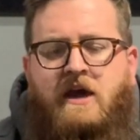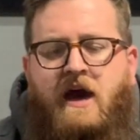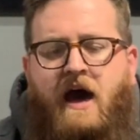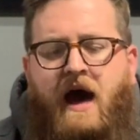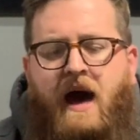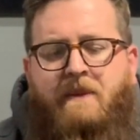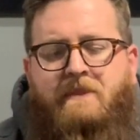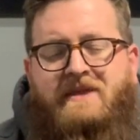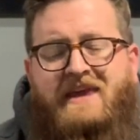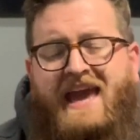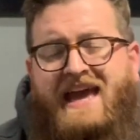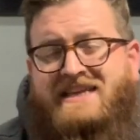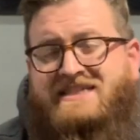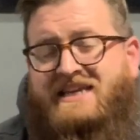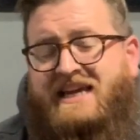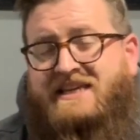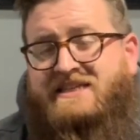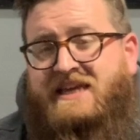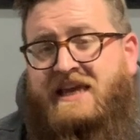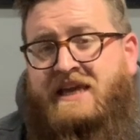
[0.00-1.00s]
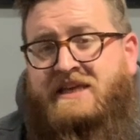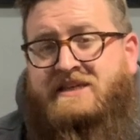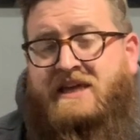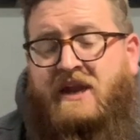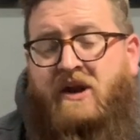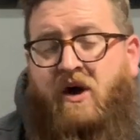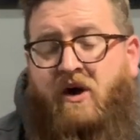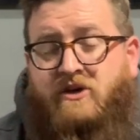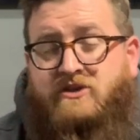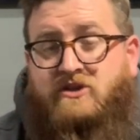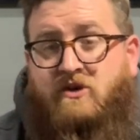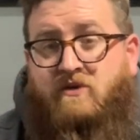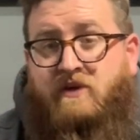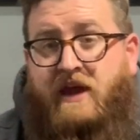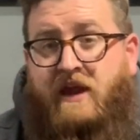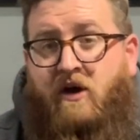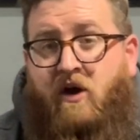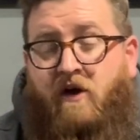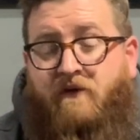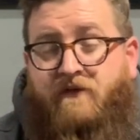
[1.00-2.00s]
The SXEs can also
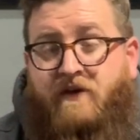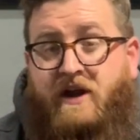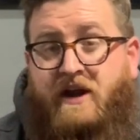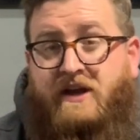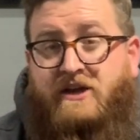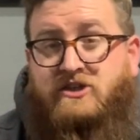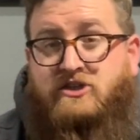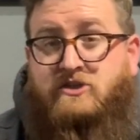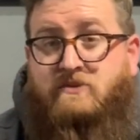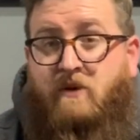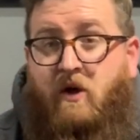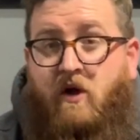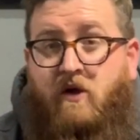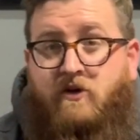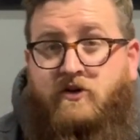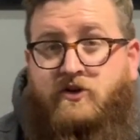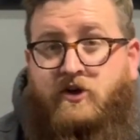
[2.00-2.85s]
get offered in a smaller